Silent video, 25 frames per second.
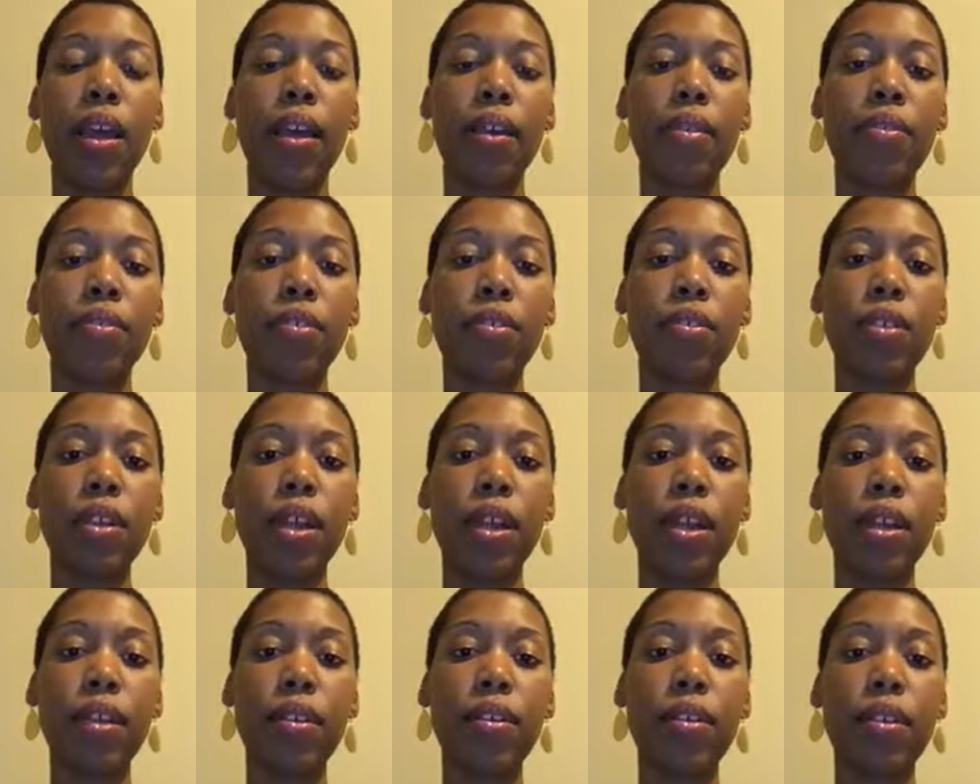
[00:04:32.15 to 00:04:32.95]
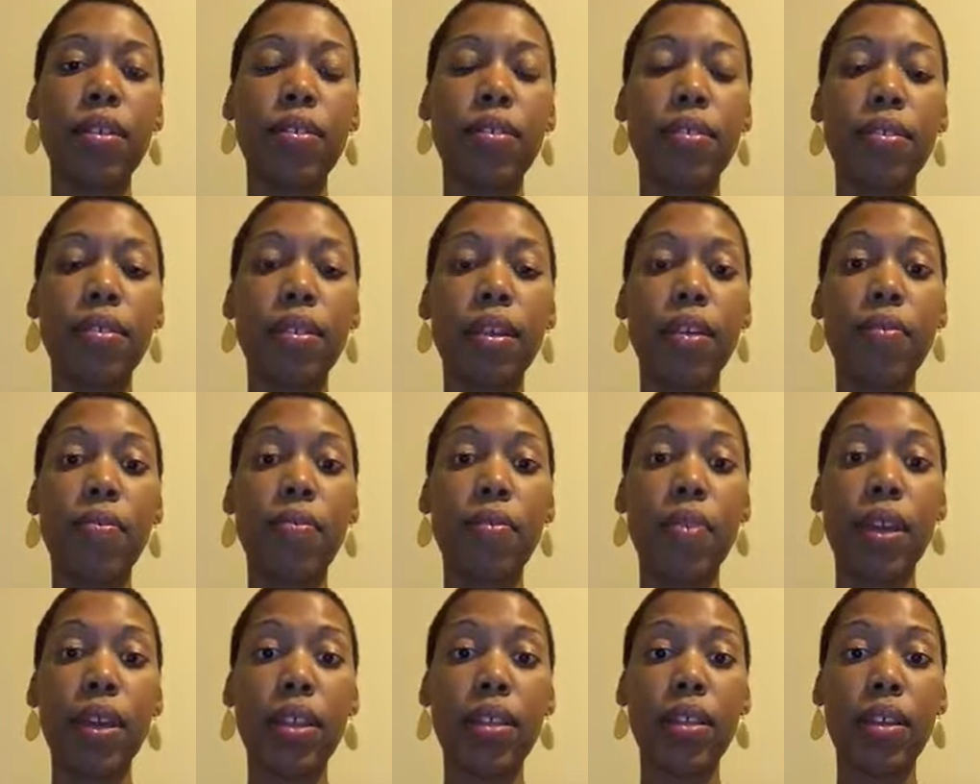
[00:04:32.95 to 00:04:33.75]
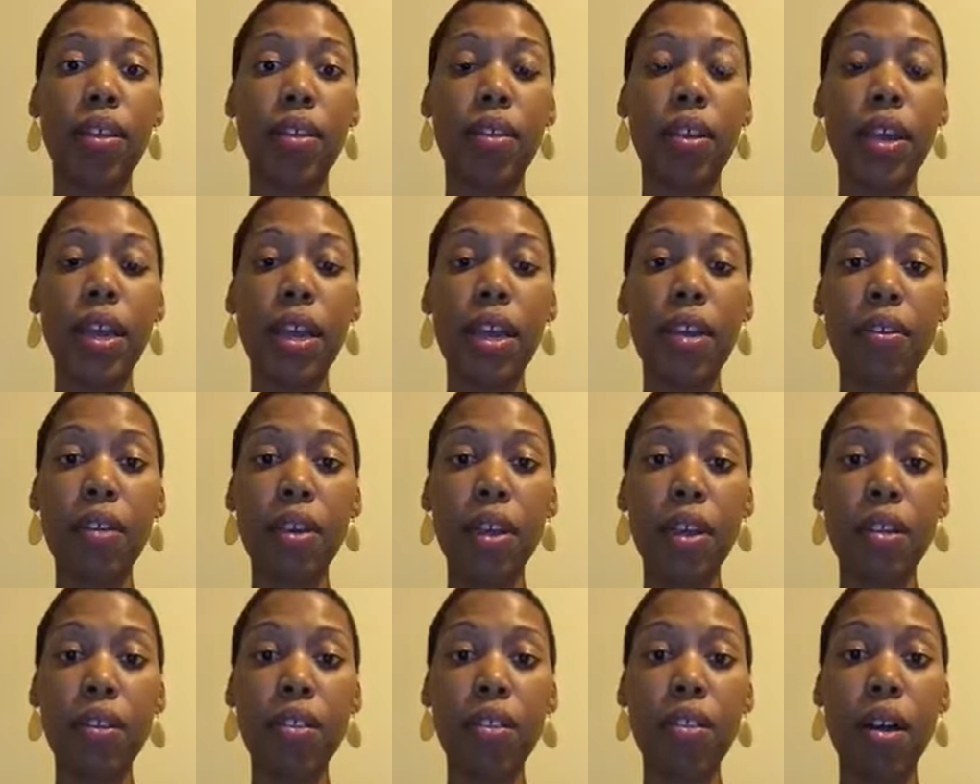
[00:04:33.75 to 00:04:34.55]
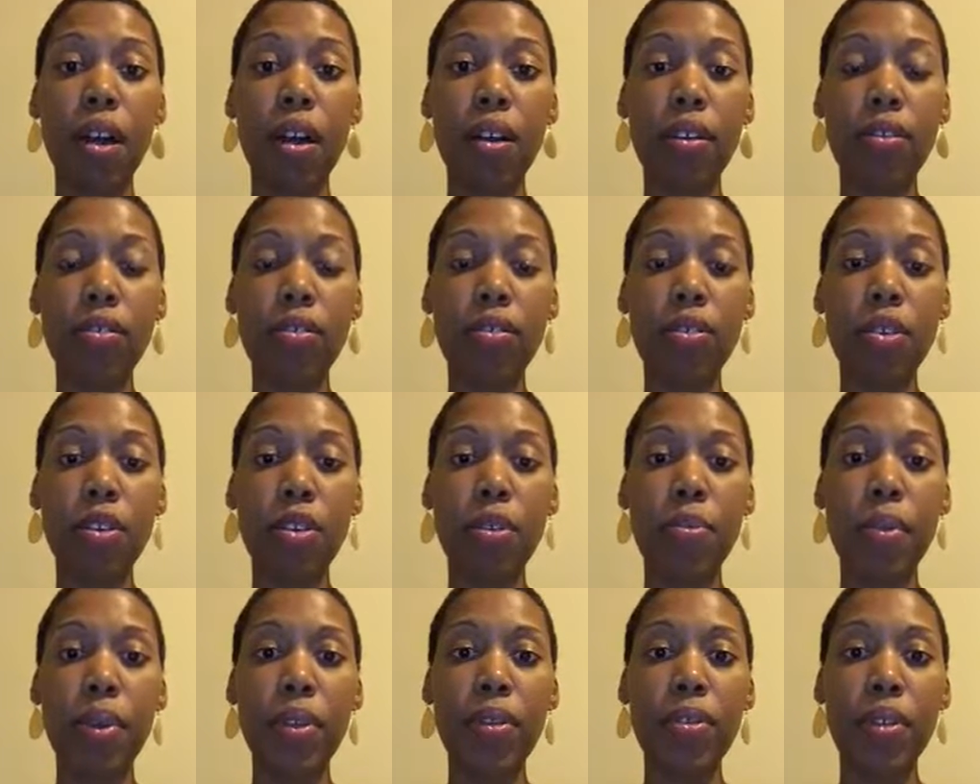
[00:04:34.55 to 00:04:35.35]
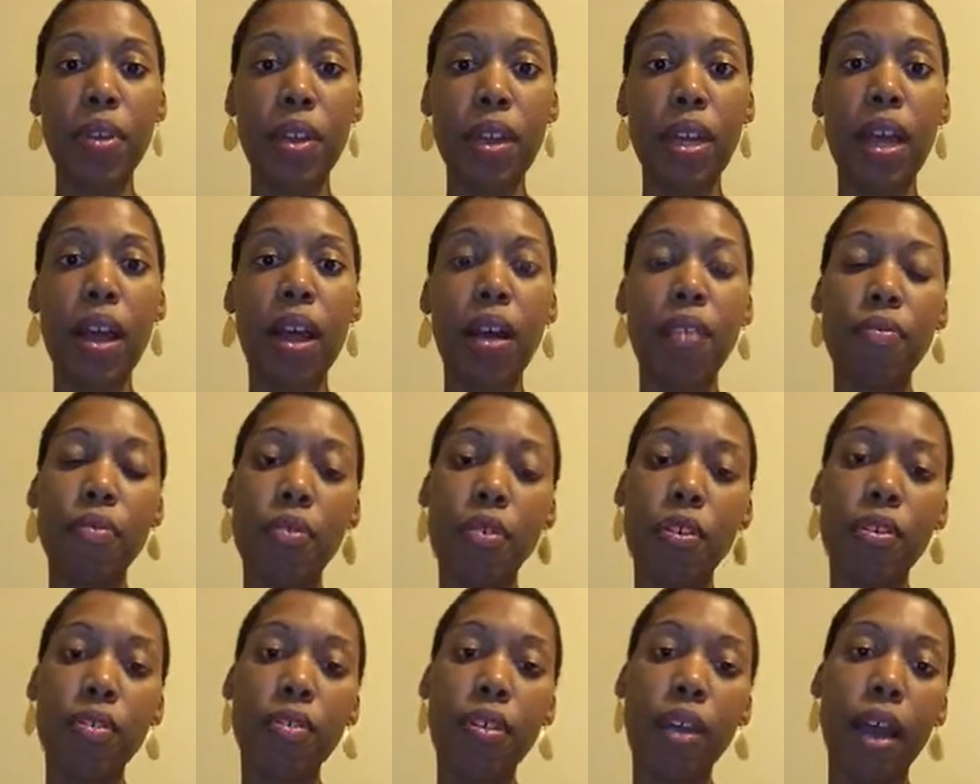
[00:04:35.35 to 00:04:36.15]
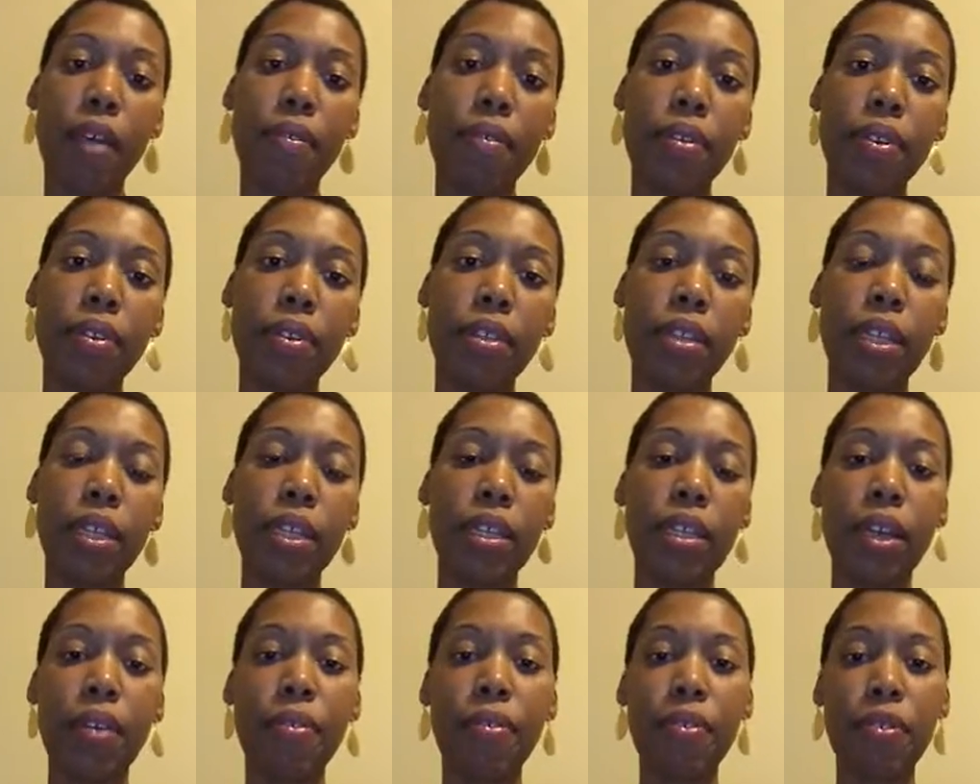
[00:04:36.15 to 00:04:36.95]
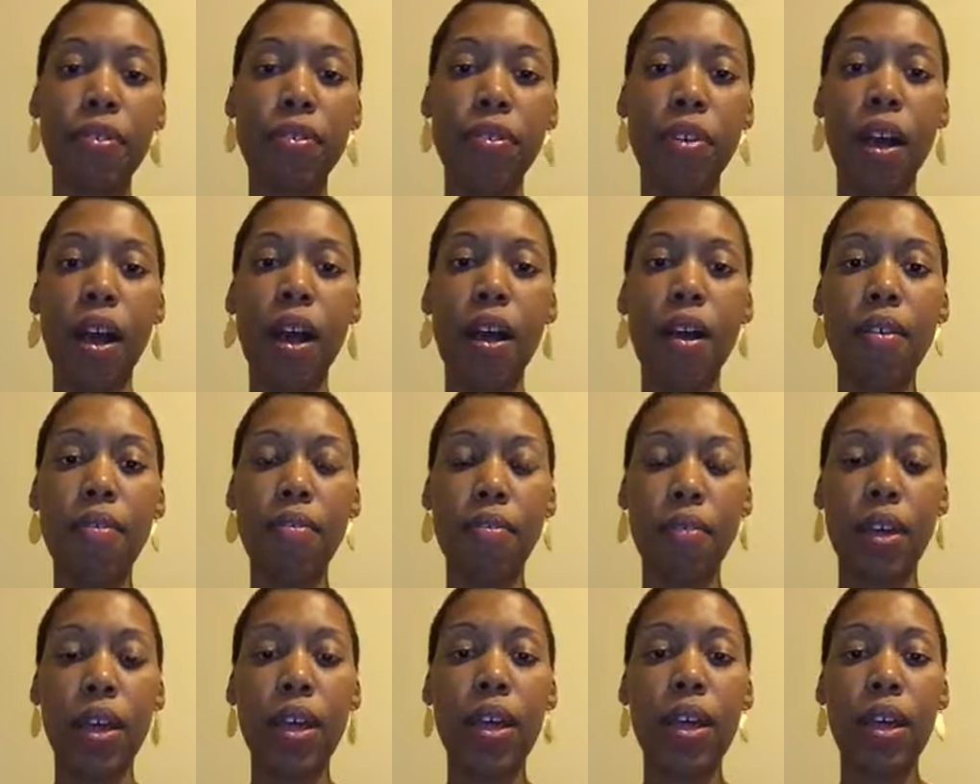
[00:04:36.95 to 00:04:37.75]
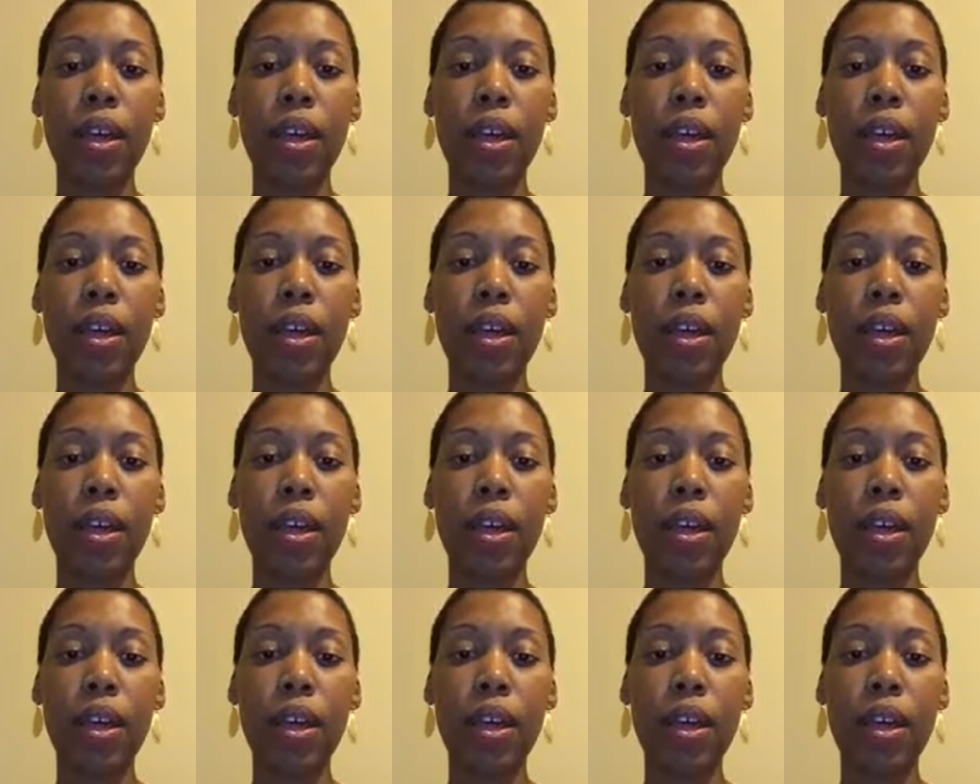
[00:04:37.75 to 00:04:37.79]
and so that it doesn't affect their hearing long term, and so that, of course, obviously they resolve